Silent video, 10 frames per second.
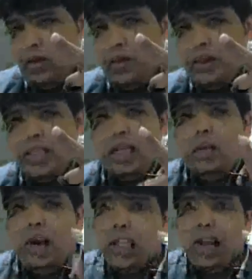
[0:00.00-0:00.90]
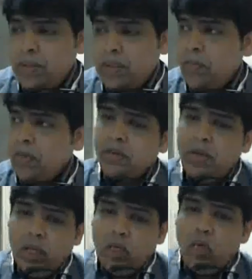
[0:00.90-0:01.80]
physical balance method. Means
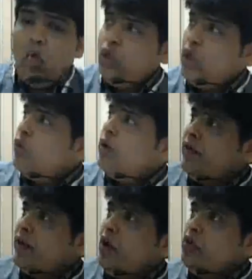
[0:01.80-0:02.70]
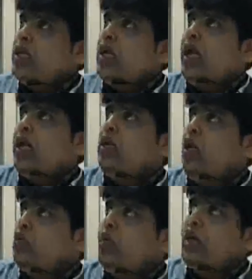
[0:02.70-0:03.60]
you go to the warehouse and
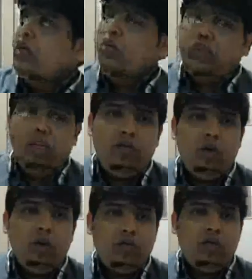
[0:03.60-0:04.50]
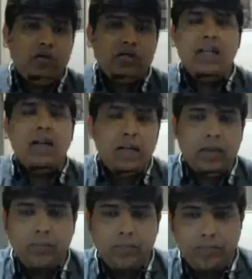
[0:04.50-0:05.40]
count 1, 2, 3, 4, 5 physically.
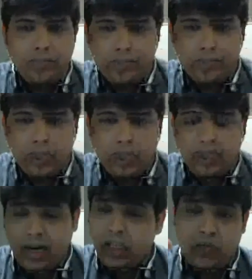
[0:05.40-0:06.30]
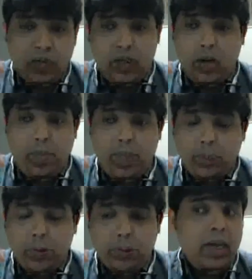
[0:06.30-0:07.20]
That is physical
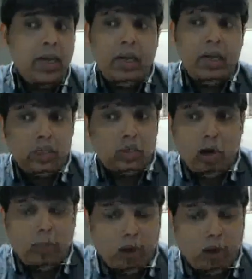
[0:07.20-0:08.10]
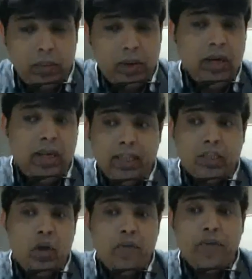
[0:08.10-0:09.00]
balance method. It is not possible in
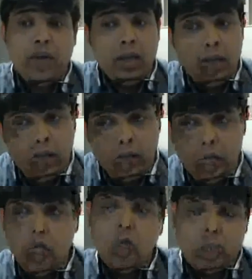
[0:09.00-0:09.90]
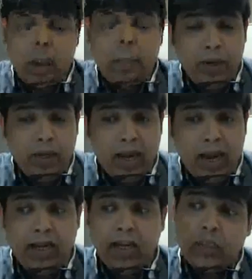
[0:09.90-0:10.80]
case of a huge company,
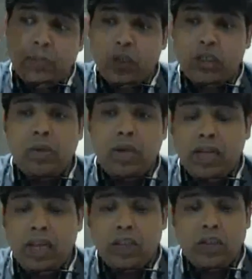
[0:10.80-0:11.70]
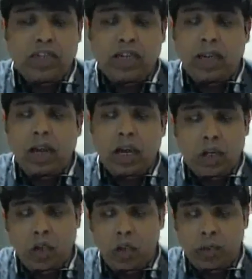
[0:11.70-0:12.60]
right? It is possible in case of Jetalal
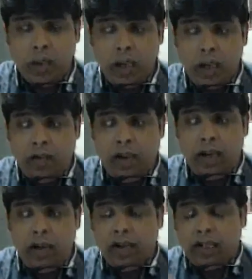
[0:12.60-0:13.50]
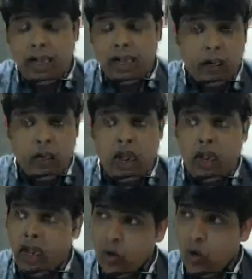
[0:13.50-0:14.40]
showroom, where he will tell Nettu
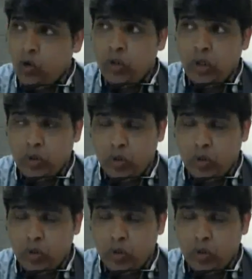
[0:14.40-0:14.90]
Kaka, go to the